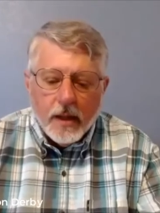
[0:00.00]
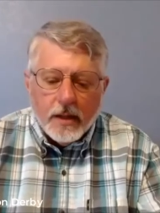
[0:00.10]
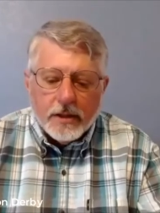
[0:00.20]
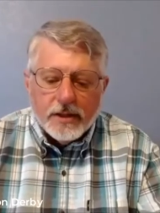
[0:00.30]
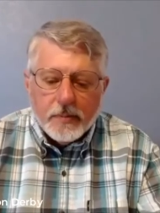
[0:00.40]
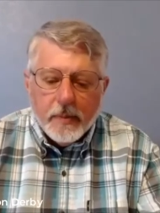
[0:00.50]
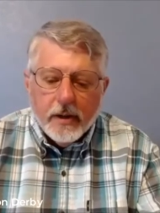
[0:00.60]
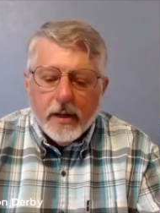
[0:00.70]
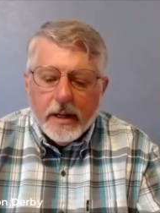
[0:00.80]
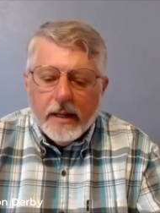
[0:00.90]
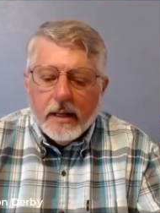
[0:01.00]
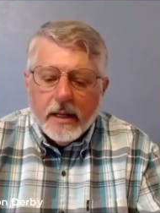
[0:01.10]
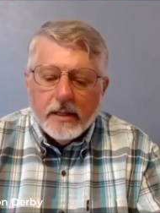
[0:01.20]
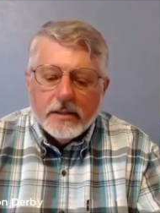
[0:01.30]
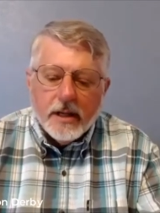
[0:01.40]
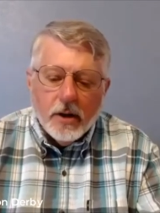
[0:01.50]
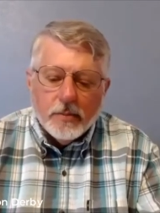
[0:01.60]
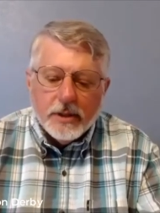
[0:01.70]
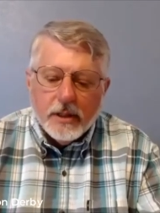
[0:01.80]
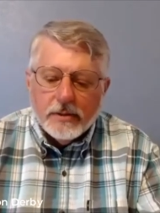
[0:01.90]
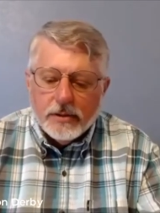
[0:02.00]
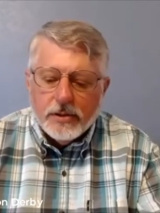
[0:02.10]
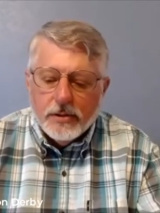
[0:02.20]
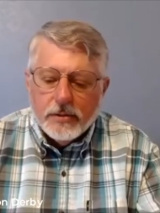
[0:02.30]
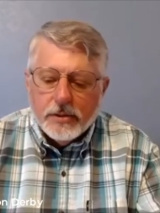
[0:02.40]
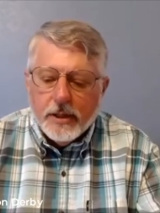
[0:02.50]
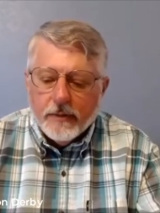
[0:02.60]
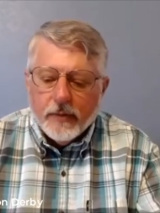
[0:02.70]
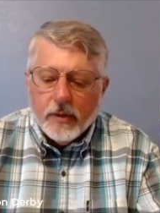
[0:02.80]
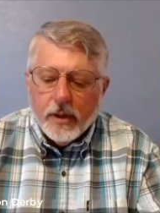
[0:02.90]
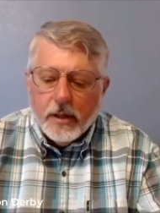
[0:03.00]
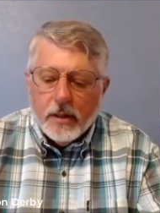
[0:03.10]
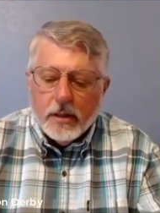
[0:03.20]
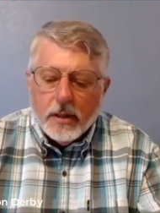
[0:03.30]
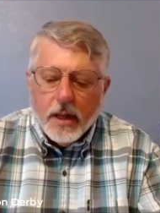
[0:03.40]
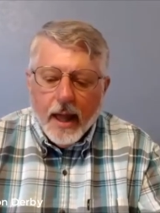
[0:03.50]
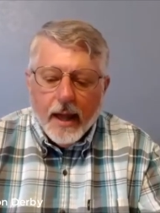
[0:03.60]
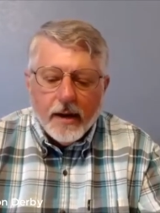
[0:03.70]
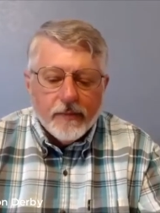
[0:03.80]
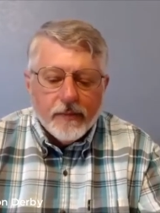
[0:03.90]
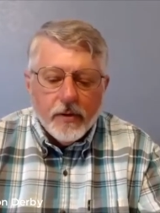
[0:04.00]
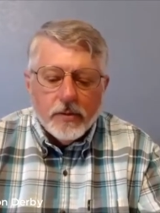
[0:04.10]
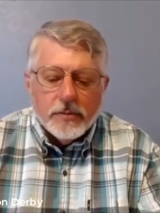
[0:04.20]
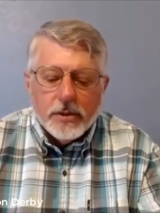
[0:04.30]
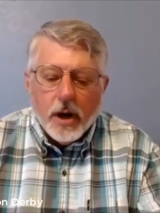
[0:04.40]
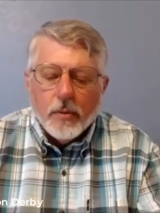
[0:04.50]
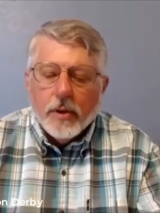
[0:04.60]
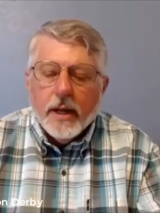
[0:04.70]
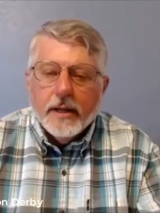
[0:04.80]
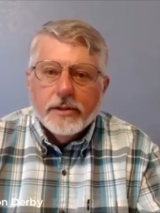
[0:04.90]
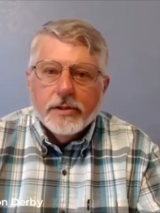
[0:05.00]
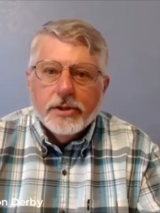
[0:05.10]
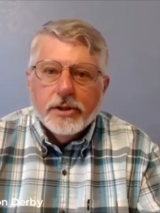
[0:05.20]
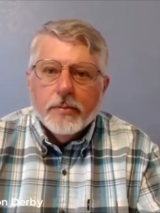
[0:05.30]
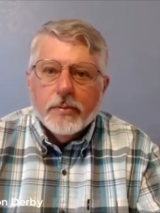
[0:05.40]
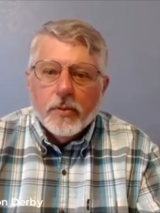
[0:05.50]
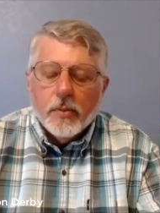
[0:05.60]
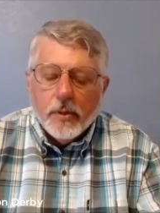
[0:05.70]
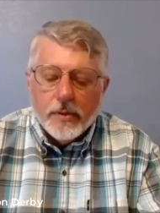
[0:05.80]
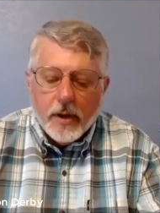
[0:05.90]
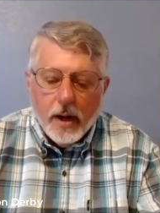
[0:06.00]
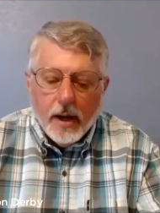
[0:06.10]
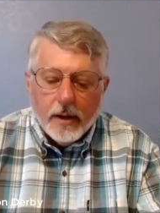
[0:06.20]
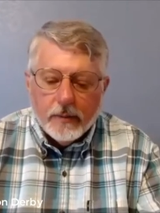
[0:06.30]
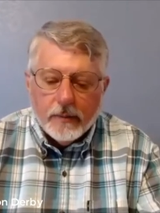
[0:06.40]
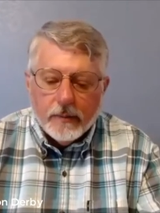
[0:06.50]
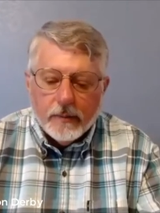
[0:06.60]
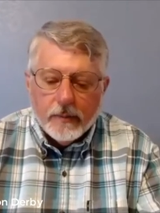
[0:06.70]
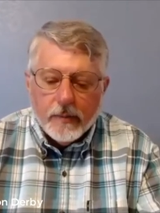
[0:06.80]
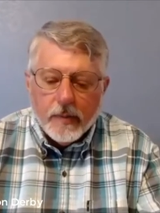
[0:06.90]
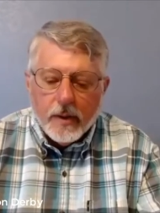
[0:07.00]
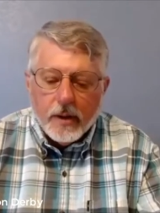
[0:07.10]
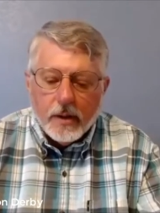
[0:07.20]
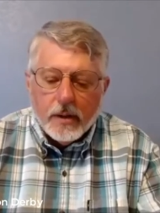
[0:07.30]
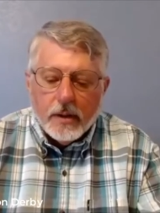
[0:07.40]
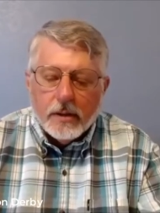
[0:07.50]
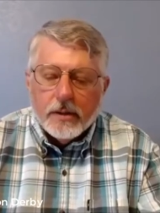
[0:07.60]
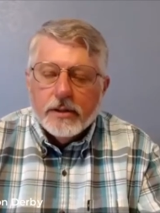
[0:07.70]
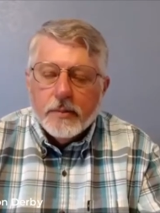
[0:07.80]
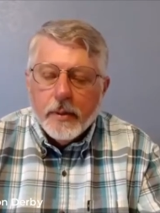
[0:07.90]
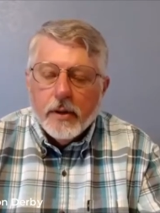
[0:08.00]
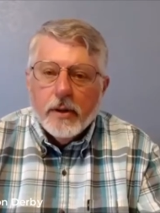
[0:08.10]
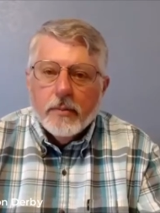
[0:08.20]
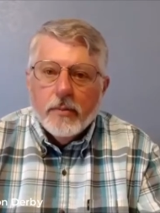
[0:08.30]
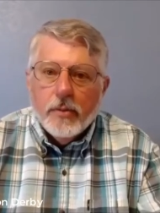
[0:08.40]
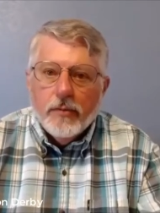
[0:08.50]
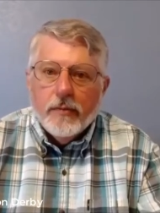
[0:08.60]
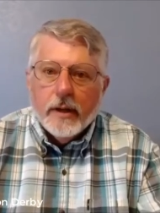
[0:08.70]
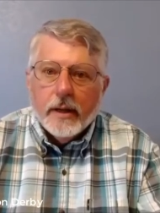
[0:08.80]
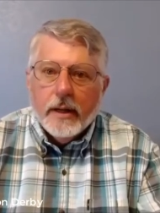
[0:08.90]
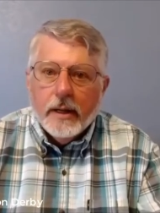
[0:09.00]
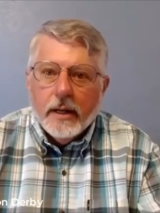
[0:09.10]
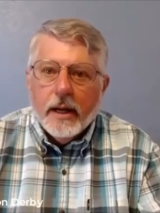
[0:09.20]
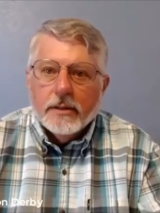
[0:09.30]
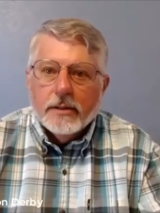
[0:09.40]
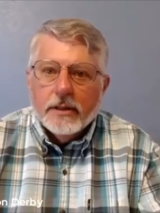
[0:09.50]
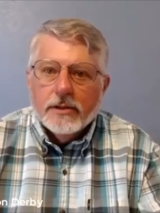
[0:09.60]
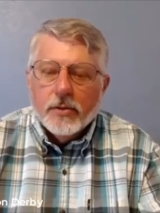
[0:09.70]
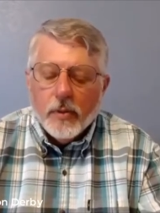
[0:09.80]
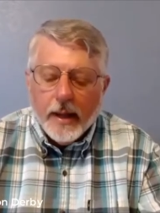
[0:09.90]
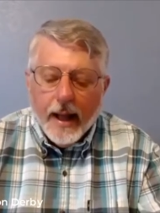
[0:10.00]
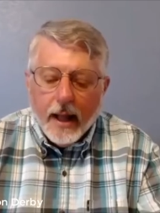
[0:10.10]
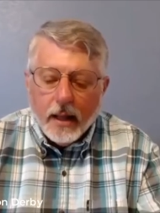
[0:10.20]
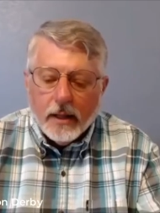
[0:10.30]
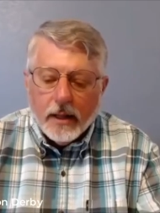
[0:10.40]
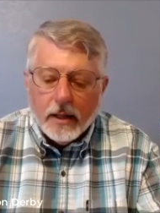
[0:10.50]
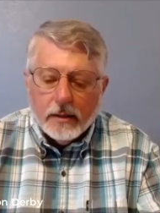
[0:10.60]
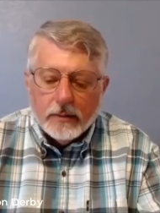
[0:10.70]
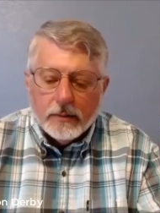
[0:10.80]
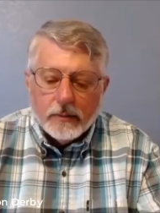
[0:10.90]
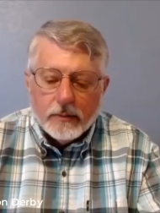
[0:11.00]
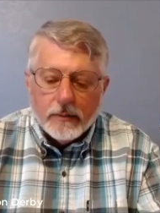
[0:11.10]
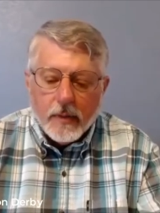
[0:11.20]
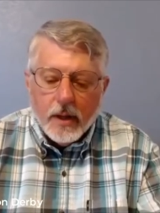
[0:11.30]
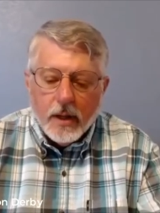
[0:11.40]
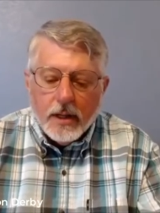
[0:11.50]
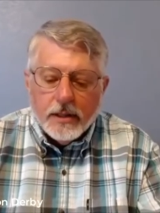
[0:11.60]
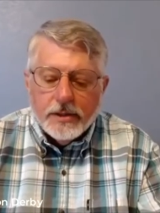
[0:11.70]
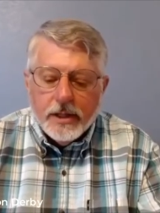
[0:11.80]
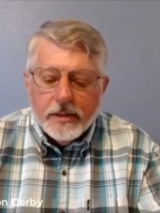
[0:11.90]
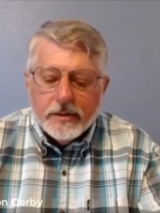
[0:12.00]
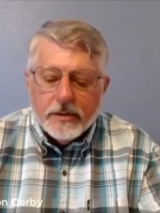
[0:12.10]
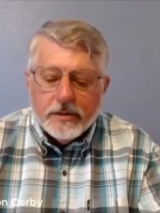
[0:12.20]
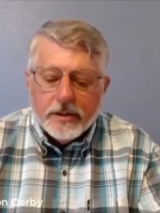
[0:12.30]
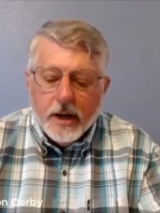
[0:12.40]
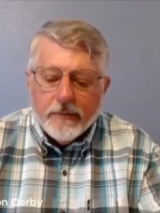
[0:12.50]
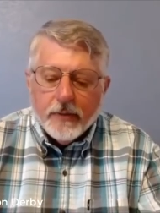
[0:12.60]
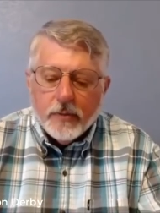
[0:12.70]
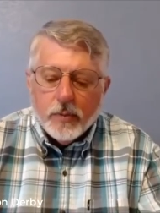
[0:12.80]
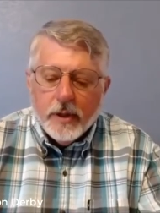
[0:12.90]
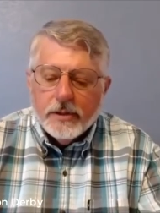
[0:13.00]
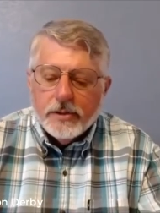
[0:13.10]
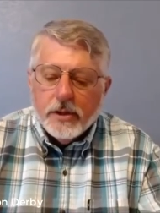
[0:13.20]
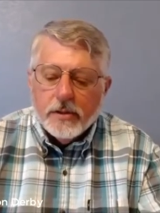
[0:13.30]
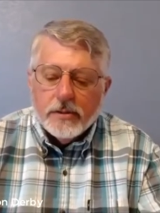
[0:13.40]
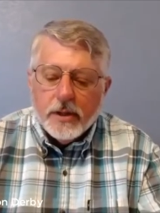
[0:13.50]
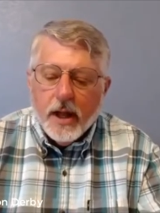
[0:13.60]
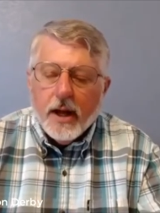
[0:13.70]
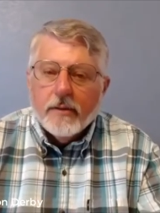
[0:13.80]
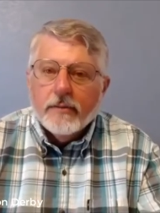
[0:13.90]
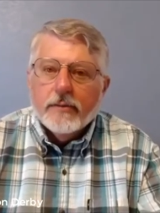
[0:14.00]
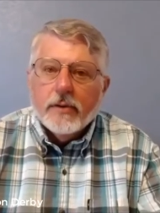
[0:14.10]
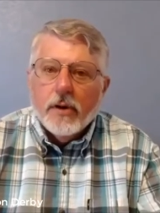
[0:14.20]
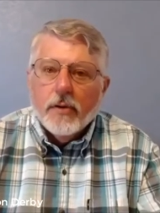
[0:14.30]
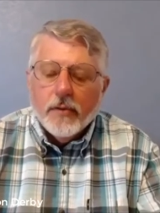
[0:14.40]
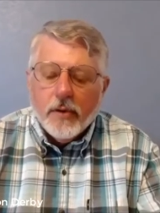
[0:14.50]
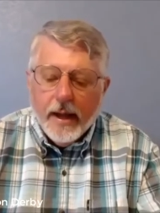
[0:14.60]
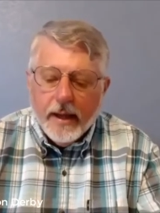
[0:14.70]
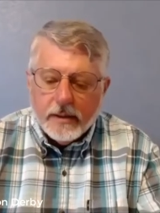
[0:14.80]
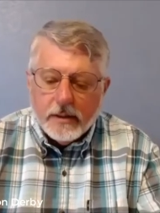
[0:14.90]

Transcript: The Spirit in us helps us choose differently and affirms our relationships with God. The Spirit moving in us is a reality. Jesus suffered when he chose love over hate.